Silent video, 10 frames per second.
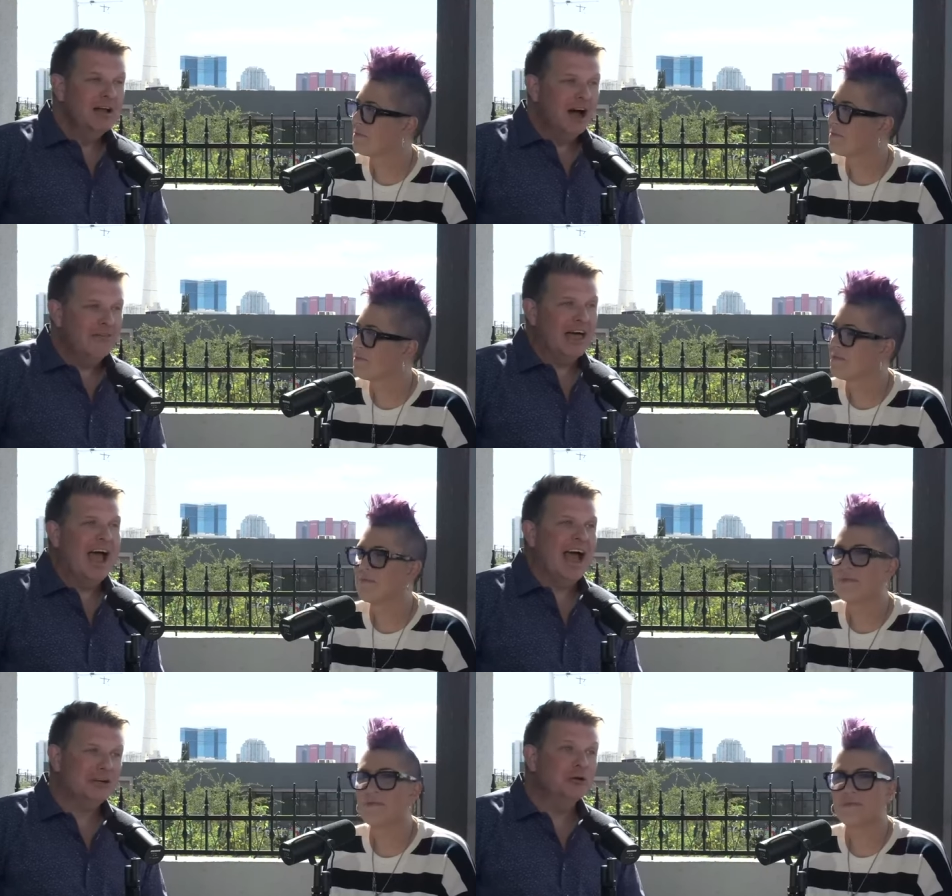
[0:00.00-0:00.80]
Speaker 1: of the
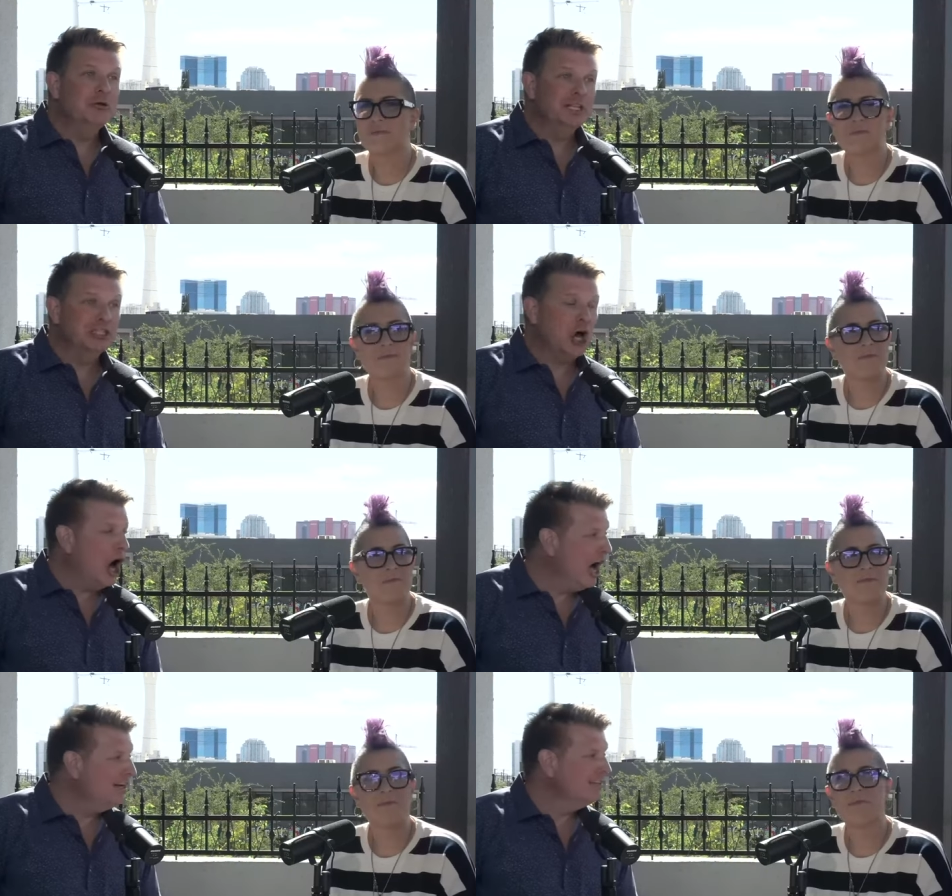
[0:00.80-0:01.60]
hacker who gets
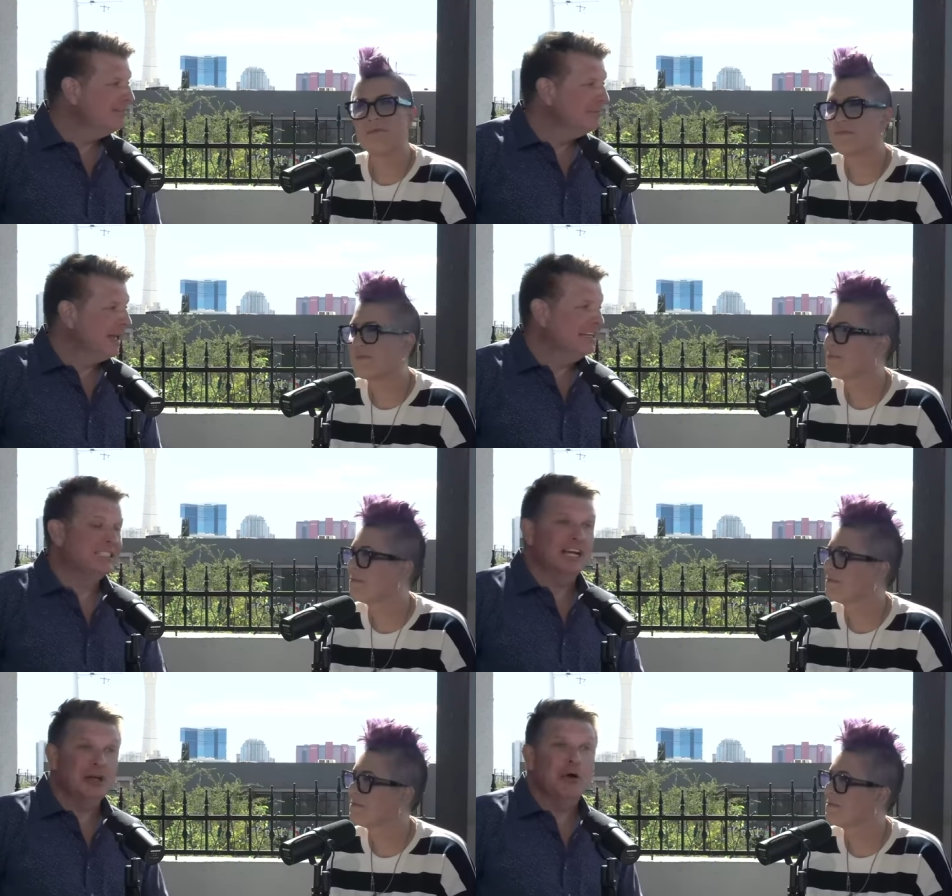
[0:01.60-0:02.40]
caught and
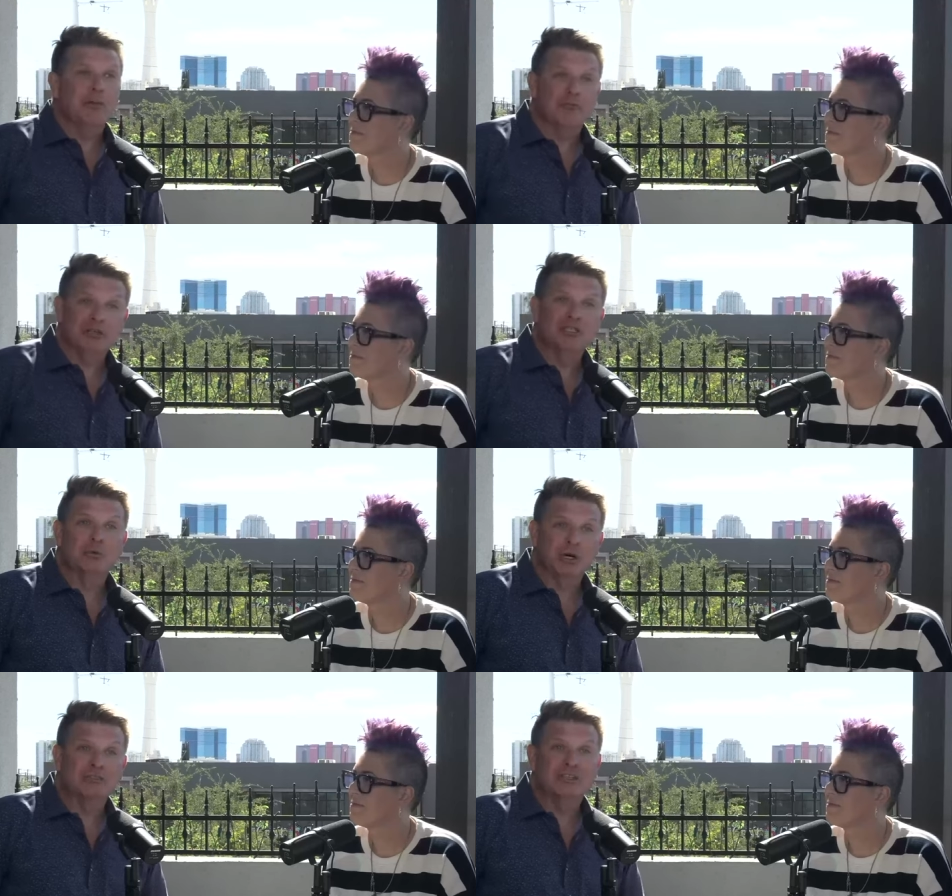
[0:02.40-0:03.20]
instead of going to prison,
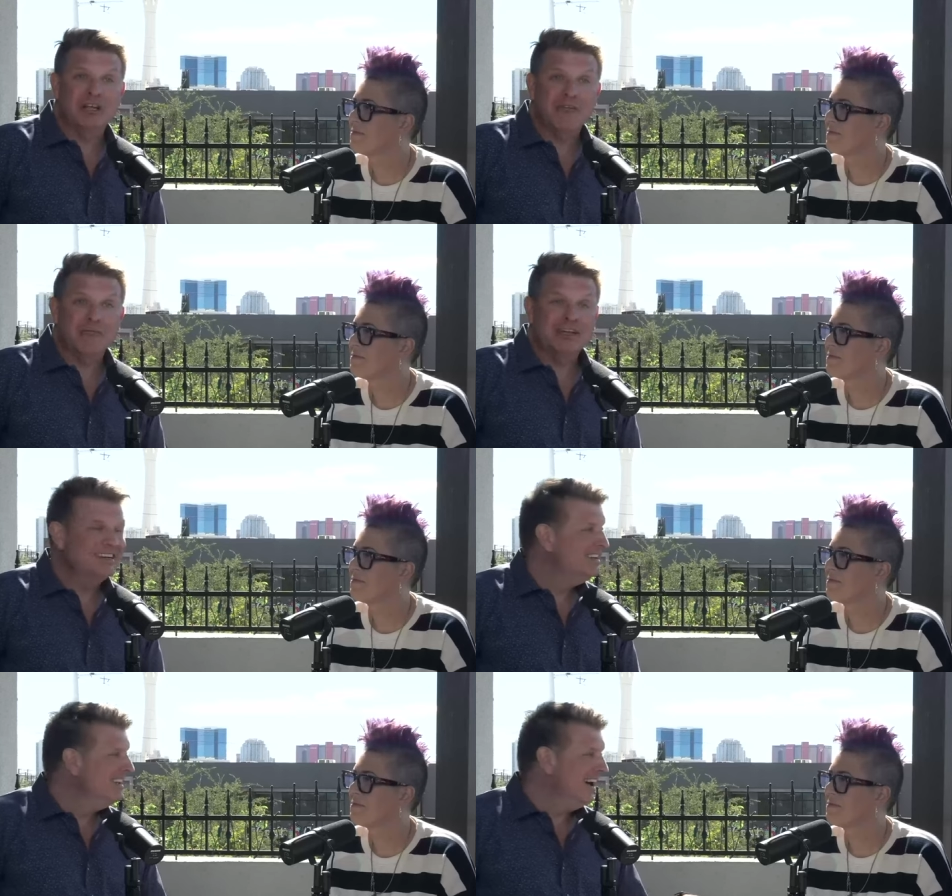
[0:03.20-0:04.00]
works for the government.
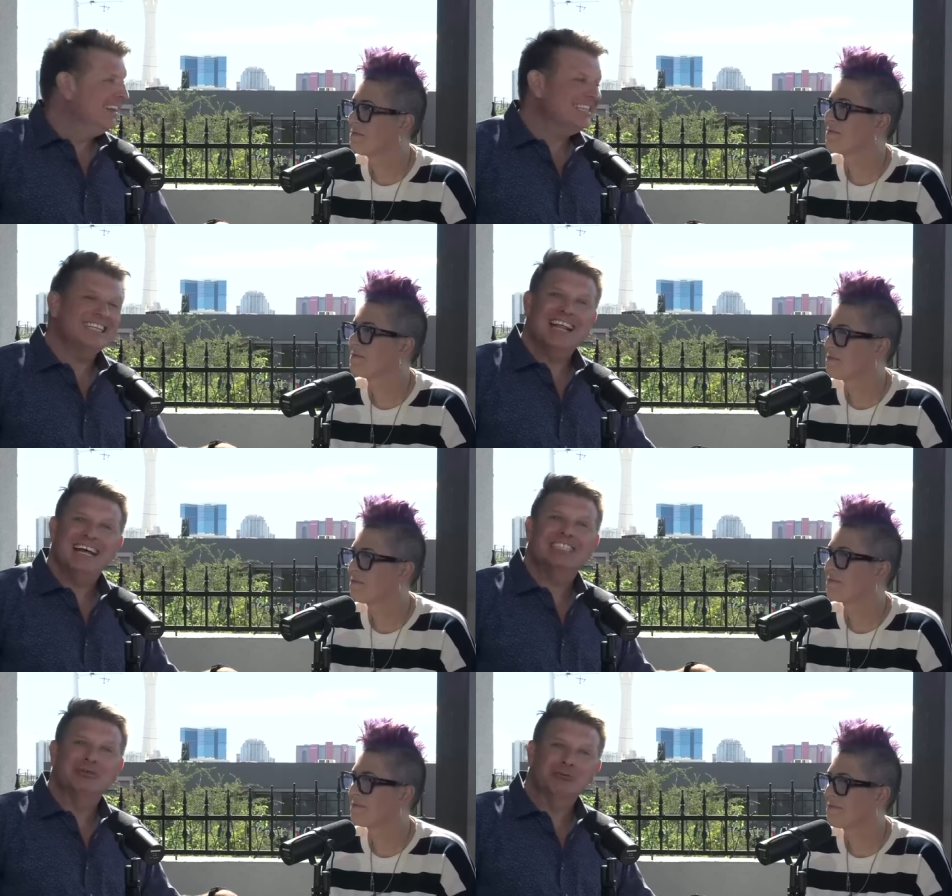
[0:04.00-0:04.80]
Alissa
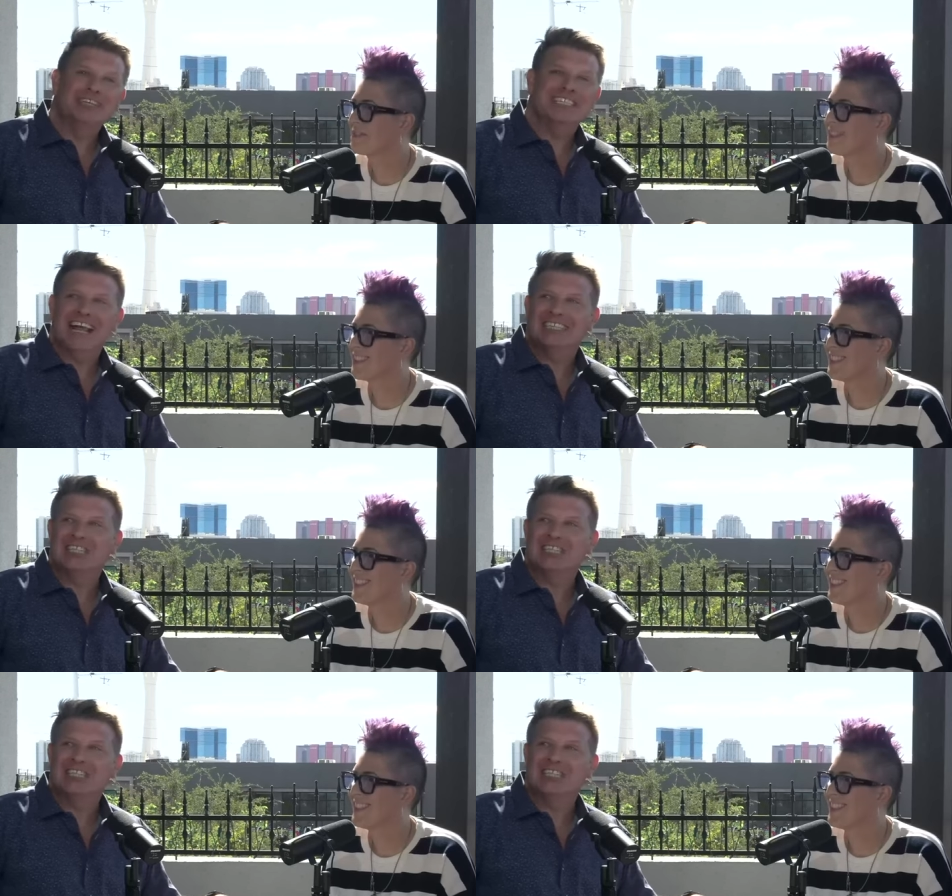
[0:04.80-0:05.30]
Knight's the reason that's a